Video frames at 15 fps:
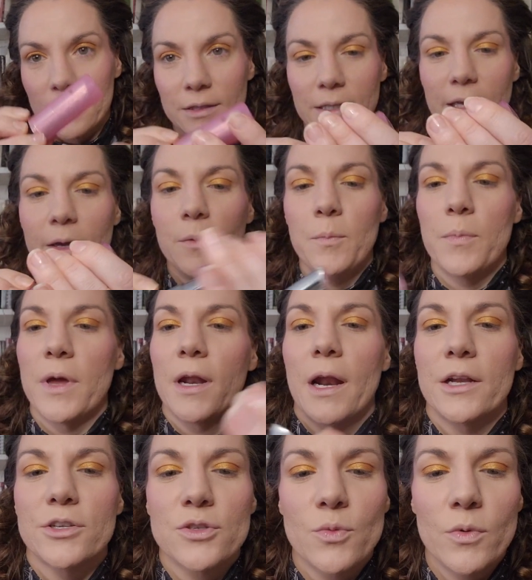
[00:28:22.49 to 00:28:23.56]
lip, and
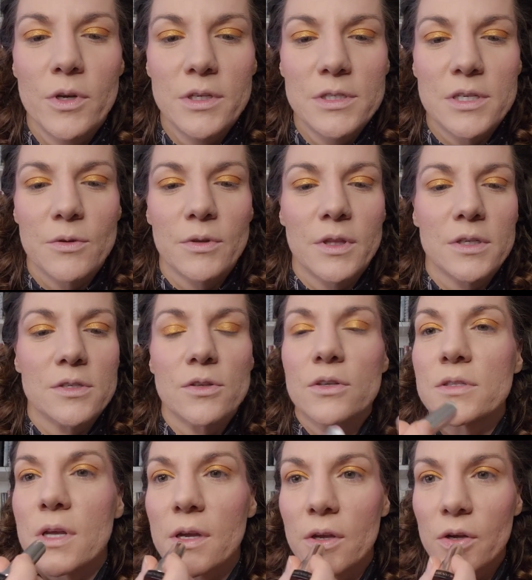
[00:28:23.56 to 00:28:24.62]
I just want to see what this
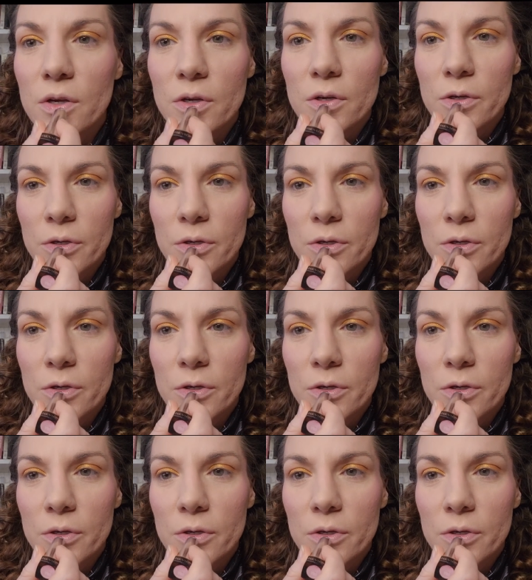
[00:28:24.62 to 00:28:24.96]
looks like.